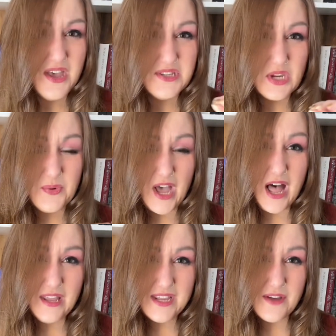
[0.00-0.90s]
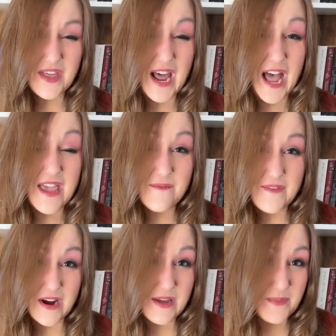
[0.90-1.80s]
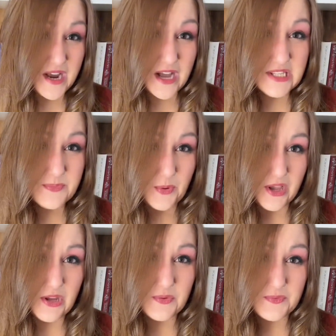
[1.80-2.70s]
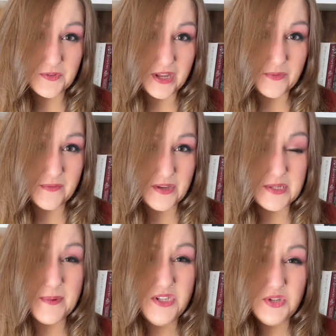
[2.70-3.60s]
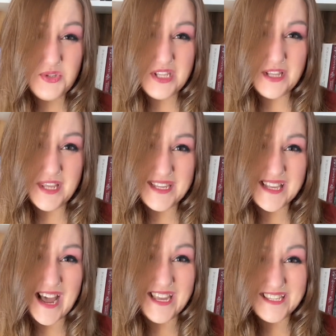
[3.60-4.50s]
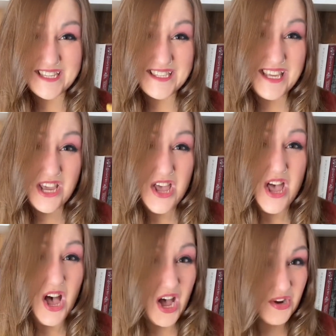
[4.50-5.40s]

So we all know that I am very big on spoiler-free reviews, but due to the things that I did see on